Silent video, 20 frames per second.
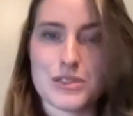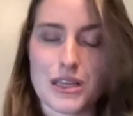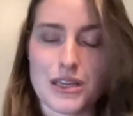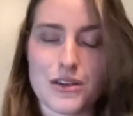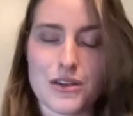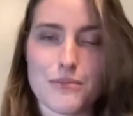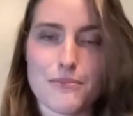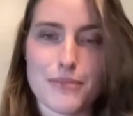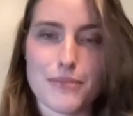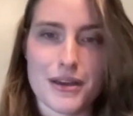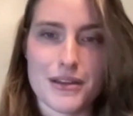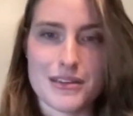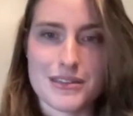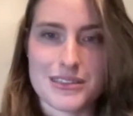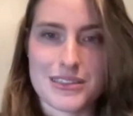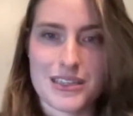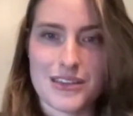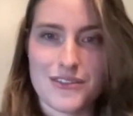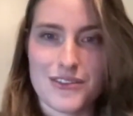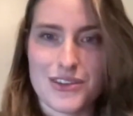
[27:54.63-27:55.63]
that you're
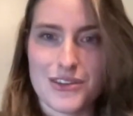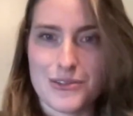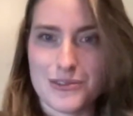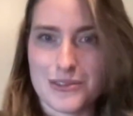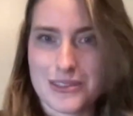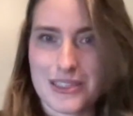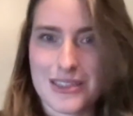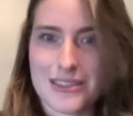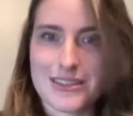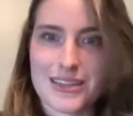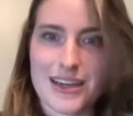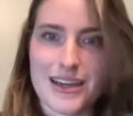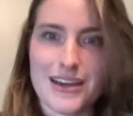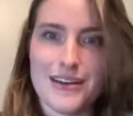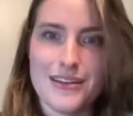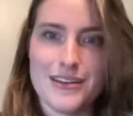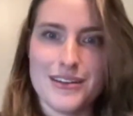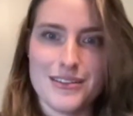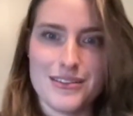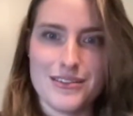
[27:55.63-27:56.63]
giving you, sit
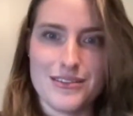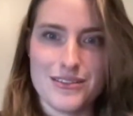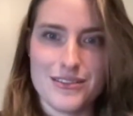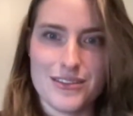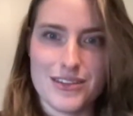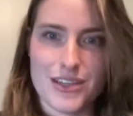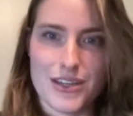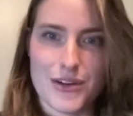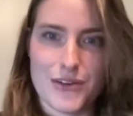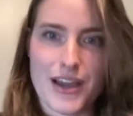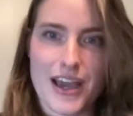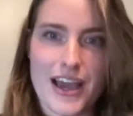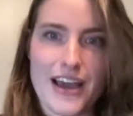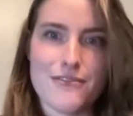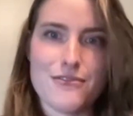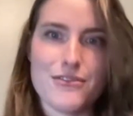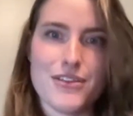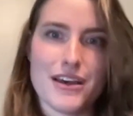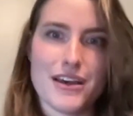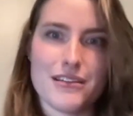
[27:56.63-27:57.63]
down and,
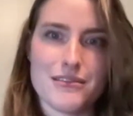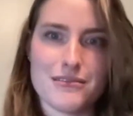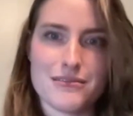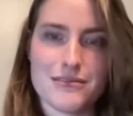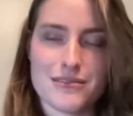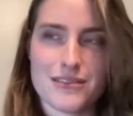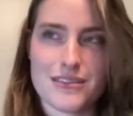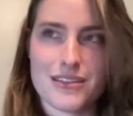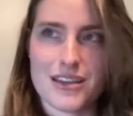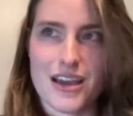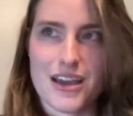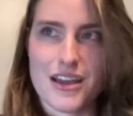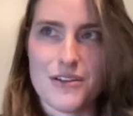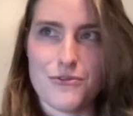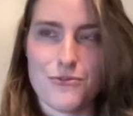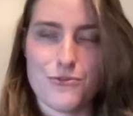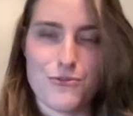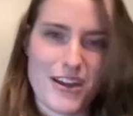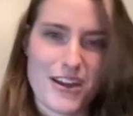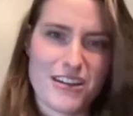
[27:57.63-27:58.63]
have that kind of
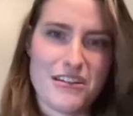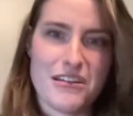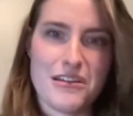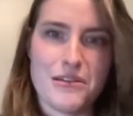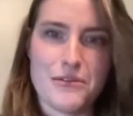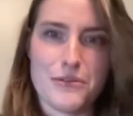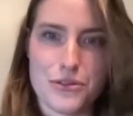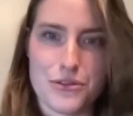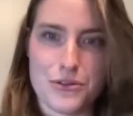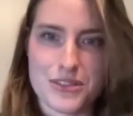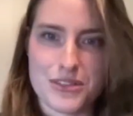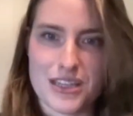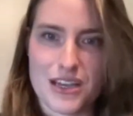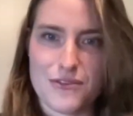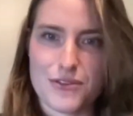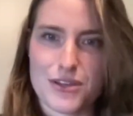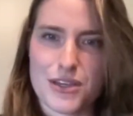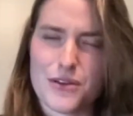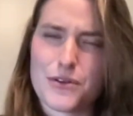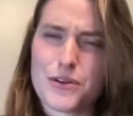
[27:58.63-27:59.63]
reckoning with yourself
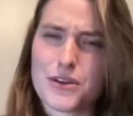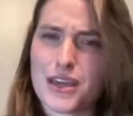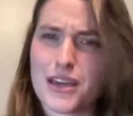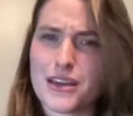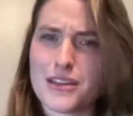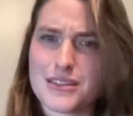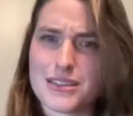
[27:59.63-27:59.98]
and go, okay,